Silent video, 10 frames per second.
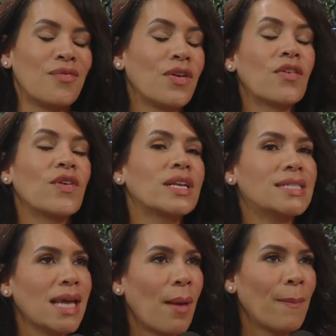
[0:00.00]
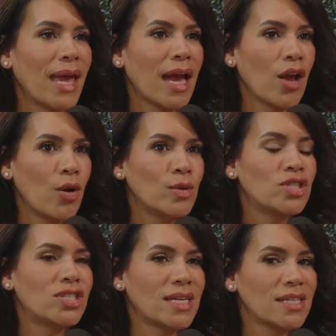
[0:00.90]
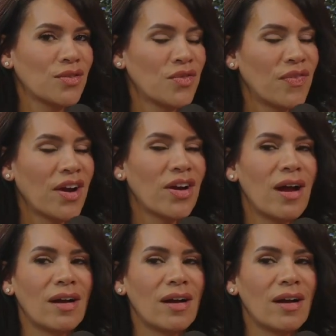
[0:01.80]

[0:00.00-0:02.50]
Feel free to DM me at Coach Jessica Rivera